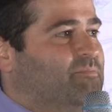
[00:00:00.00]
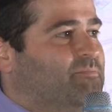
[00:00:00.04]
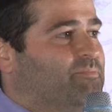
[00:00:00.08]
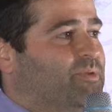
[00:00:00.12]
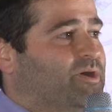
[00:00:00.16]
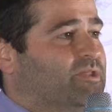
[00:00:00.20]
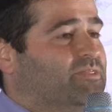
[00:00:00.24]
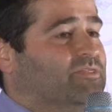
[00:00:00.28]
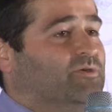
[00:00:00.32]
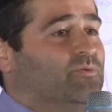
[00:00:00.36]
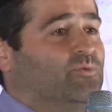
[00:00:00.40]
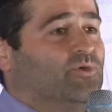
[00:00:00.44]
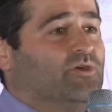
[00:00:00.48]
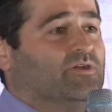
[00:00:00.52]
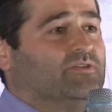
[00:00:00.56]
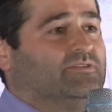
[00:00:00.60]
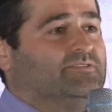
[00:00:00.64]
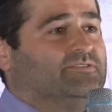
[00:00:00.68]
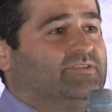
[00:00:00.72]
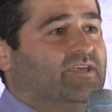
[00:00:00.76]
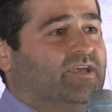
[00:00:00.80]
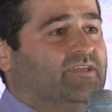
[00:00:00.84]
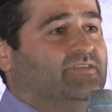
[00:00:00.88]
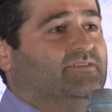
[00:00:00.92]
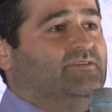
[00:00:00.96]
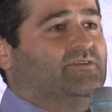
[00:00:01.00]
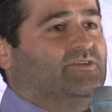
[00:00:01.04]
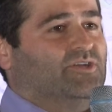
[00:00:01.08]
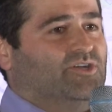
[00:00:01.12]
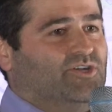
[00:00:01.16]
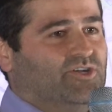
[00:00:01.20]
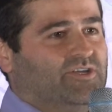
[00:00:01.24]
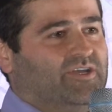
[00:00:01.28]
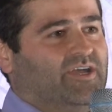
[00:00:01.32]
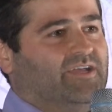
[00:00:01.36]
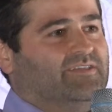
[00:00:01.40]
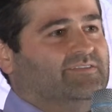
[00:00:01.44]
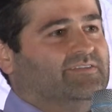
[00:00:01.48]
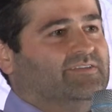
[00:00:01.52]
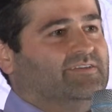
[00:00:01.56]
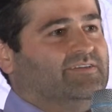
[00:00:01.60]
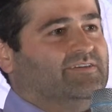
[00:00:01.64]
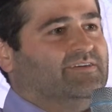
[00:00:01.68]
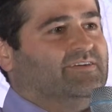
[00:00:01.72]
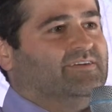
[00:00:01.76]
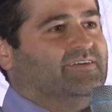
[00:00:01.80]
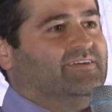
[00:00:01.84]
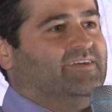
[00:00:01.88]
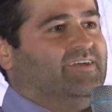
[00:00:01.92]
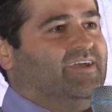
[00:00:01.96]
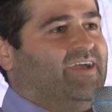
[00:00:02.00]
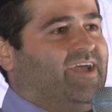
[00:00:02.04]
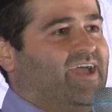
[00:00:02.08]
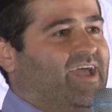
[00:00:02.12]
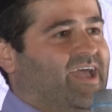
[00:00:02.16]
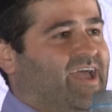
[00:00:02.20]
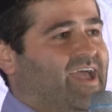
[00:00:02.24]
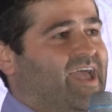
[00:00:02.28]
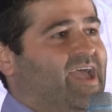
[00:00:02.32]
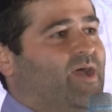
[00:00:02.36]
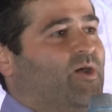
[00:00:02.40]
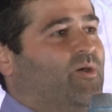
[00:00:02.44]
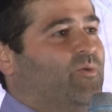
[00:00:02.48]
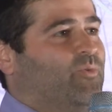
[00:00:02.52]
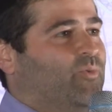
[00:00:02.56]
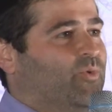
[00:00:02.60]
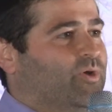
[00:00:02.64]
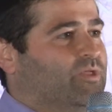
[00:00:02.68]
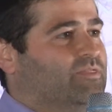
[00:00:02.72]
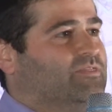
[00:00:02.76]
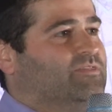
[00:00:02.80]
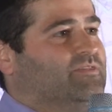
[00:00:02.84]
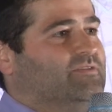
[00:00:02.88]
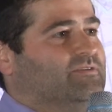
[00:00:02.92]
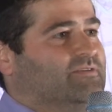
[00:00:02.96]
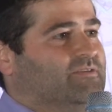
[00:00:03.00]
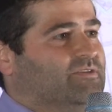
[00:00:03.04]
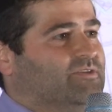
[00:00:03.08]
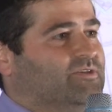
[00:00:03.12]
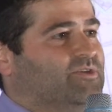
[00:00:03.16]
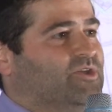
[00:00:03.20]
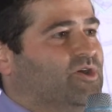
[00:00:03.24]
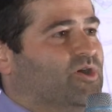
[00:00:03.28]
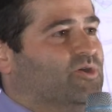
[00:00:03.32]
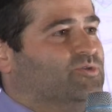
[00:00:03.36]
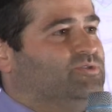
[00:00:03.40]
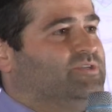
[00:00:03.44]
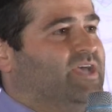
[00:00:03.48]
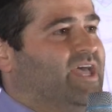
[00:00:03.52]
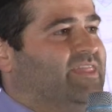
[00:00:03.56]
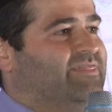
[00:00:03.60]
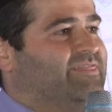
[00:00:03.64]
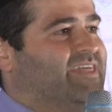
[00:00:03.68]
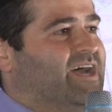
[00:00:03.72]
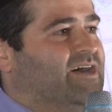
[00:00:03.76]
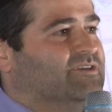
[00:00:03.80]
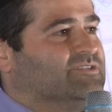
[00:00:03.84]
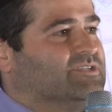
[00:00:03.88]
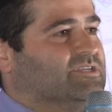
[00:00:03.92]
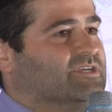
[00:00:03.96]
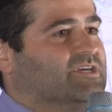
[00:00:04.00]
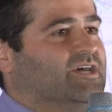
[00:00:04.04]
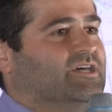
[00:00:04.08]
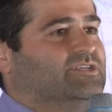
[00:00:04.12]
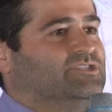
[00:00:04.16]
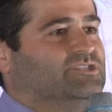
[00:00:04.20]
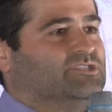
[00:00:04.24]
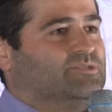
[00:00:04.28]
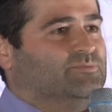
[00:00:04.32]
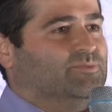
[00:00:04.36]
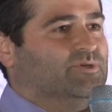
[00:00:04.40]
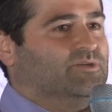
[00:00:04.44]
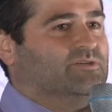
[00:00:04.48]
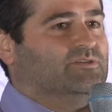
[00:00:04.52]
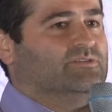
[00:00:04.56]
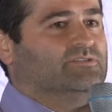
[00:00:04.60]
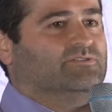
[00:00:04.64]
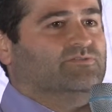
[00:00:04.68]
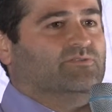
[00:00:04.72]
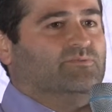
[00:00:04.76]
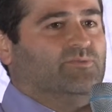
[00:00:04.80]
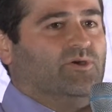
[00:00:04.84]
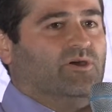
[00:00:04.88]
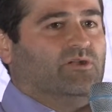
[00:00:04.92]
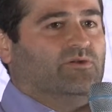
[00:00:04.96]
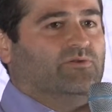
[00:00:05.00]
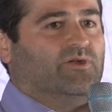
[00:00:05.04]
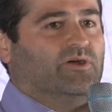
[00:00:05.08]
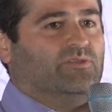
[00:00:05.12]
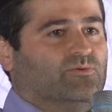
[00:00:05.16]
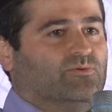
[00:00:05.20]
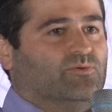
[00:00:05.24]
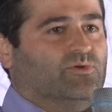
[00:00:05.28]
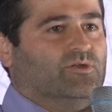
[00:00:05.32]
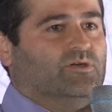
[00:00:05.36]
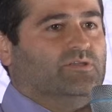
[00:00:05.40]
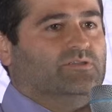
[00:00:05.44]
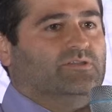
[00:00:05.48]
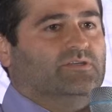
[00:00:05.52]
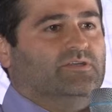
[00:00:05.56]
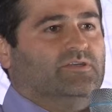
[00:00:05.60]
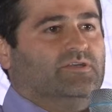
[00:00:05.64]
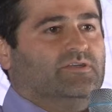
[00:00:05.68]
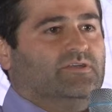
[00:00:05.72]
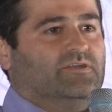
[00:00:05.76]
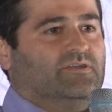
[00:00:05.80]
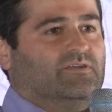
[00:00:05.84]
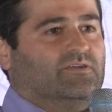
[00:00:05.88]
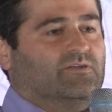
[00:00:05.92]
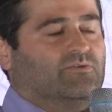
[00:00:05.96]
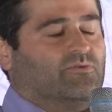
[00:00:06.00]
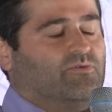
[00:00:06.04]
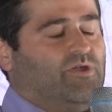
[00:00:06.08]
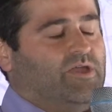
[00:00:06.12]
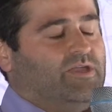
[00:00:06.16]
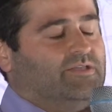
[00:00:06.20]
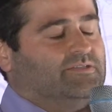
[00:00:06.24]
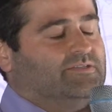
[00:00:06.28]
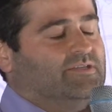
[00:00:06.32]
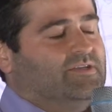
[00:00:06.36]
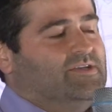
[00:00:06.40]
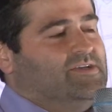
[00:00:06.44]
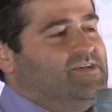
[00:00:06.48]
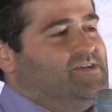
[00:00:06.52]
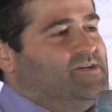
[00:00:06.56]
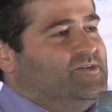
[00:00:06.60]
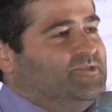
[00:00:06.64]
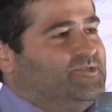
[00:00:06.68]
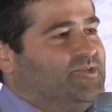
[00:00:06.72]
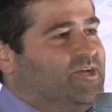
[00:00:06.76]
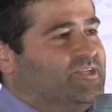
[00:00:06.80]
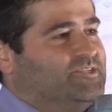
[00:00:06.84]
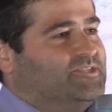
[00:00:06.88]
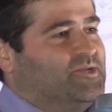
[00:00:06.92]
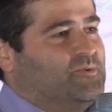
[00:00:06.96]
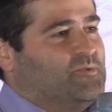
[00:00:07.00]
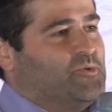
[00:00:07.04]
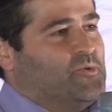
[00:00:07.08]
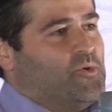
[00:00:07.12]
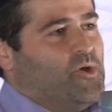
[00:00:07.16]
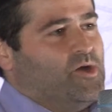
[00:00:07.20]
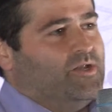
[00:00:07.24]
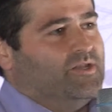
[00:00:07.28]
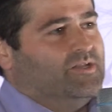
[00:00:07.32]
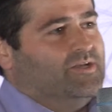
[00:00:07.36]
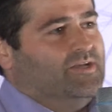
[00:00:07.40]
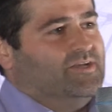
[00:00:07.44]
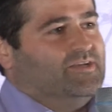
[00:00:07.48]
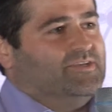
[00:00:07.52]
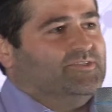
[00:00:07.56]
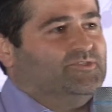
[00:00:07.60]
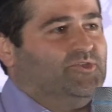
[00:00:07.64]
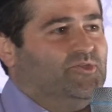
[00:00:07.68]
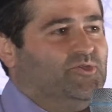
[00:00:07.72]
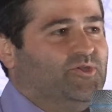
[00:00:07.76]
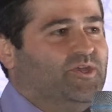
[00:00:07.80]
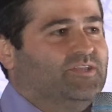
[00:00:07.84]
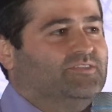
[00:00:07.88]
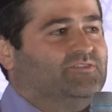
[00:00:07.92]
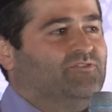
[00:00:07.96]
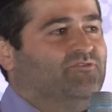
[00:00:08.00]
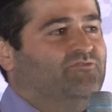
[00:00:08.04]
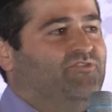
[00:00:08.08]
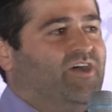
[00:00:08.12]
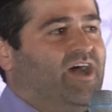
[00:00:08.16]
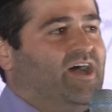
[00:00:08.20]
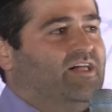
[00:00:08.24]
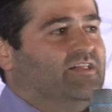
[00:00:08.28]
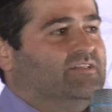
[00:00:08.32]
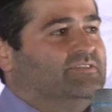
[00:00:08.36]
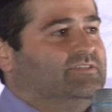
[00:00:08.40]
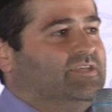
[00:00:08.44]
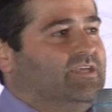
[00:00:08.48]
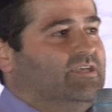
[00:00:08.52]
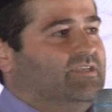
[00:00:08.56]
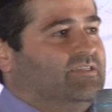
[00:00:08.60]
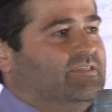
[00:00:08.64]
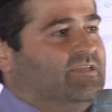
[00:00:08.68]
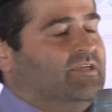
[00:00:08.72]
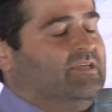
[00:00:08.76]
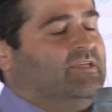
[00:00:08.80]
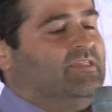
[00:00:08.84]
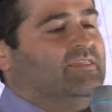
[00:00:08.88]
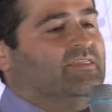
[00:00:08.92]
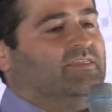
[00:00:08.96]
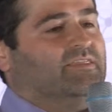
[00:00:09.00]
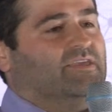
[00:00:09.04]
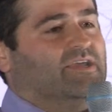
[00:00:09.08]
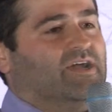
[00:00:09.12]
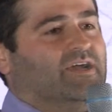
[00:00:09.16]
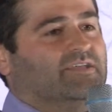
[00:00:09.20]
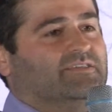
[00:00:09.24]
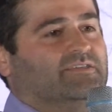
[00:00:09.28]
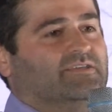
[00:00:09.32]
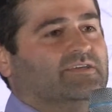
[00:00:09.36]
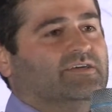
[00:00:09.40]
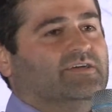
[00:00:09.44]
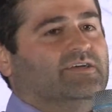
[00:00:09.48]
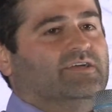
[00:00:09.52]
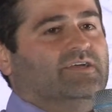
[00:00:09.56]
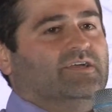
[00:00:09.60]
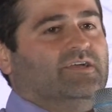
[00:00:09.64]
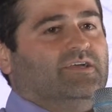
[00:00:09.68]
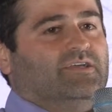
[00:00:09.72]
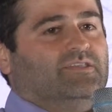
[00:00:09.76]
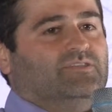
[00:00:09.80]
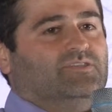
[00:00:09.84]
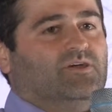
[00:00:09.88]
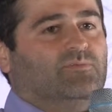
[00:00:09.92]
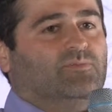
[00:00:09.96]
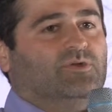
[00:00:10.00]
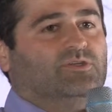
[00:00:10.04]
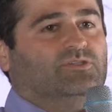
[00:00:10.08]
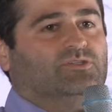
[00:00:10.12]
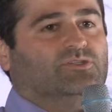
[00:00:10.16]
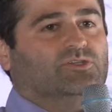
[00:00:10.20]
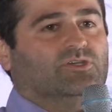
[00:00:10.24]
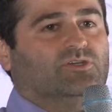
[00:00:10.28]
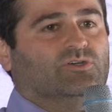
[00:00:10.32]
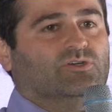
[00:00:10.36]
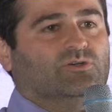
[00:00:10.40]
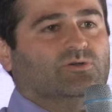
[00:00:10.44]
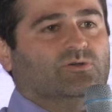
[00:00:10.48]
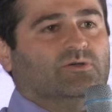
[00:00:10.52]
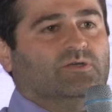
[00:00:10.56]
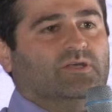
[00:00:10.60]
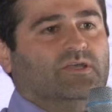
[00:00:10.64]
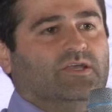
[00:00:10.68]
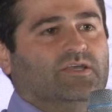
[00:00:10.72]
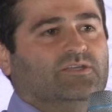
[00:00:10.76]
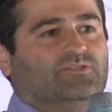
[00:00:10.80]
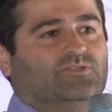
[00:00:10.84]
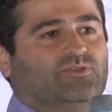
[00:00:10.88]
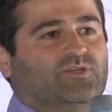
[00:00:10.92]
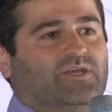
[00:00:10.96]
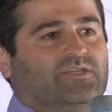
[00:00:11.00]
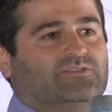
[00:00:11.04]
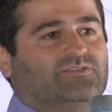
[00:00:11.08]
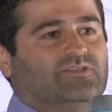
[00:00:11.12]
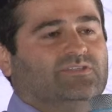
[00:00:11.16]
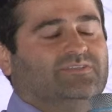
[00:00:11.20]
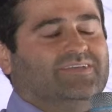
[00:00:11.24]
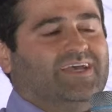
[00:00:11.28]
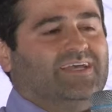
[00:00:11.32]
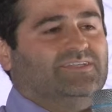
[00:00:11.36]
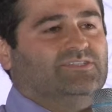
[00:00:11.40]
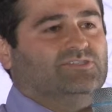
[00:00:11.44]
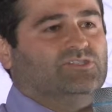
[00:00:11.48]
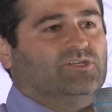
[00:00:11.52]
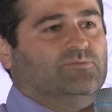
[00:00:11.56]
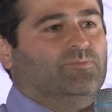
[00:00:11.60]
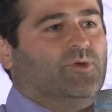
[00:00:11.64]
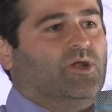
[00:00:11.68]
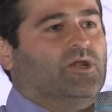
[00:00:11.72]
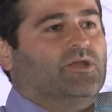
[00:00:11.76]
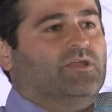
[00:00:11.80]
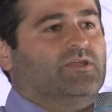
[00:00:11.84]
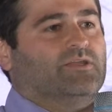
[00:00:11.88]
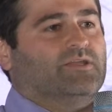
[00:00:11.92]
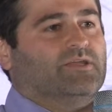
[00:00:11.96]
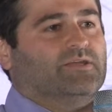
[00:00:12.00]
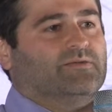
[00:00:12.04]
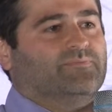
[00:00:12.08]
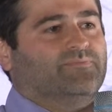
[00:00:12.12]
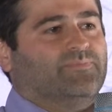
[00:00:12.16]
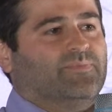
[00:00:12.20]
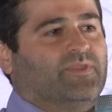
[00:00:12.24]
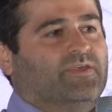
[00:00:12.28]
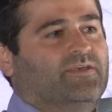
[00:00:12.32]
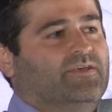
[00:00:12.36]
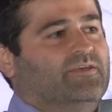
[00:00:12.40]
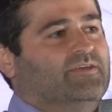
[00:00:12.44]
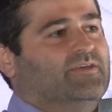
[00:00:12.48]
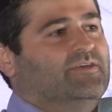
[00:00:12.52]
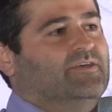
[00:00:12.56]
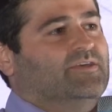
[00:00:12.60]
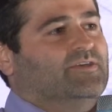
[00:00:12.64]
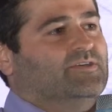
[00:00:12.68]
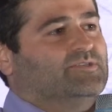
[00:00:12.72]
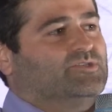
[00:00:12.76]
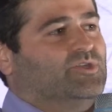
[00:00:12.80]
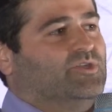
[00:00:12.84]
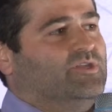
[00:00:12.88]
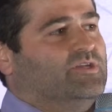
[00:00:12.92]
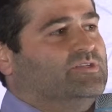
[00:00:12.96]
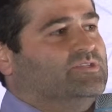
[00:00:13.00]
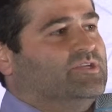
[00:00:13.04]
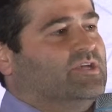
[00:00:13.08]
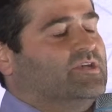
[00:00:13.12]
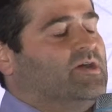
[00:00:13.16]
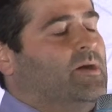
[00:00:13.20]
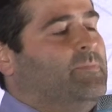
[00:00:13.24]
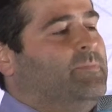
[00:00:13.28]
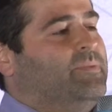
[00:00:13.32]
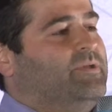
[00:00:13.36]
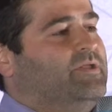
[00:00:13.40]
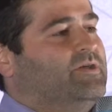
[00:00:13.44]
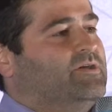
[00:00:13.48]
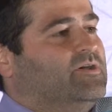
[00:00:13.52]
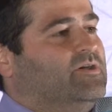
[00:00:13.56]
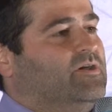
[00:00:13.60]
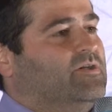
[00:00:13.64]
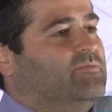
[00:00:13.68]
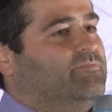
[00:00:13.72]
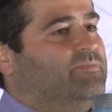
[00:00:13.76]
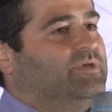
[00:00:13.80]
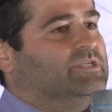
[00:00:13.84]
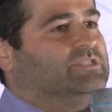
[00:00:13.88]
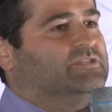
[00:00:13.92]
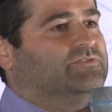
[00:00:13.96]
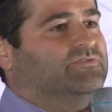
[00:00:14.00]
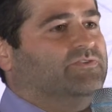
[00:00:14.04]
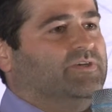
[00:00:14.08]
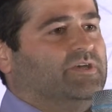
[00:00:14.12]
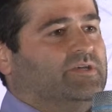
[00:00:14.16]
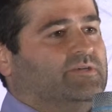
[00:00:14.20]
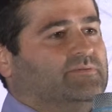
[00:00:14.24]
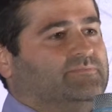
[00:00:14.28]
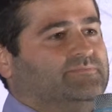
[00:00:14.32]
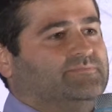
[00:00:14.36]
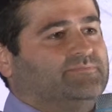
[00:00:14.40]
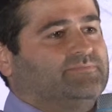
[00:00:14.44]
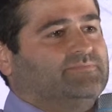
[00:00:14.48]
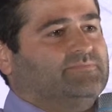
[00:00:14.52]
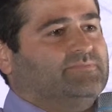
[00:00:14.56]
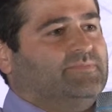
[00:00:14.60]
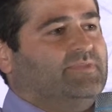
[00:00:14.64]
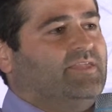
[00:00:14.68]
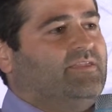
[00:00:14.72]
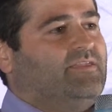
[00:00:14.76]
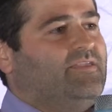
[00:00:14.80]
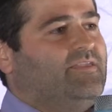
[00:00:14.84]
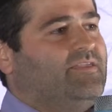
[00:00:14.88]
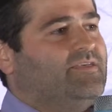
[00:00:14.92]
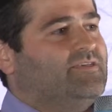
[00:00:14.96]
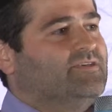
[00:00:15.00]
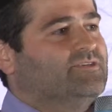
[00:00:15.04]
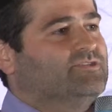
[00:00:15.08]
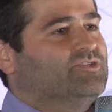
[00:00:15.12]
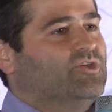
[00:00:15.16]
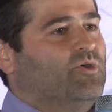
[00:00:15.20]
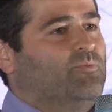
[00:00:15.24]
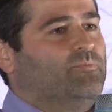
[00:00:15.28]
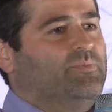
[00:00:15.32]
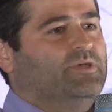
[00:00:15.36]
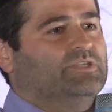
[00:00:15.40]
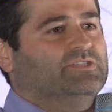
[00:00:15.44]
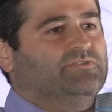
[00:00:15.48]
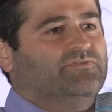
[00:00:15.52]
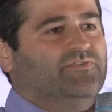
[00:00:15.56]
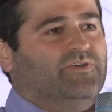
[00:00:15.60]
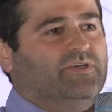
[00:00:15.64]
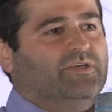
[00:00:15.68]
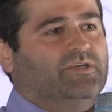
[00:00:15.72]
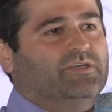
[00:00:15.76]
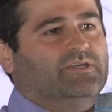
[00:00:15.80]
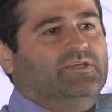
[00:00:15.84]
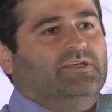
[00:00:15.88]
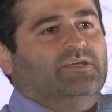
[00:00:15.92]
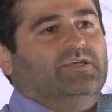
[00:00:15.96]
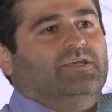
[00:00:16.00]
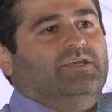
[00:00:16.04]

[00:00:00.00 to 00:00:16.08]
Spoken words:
But the world said, good idea, with 10,000 customers from all the world. Great. So that's number 1. So you get to validate the idea. Number 2 is you get to test your marketing. So there's a company called Misfit. So Misfit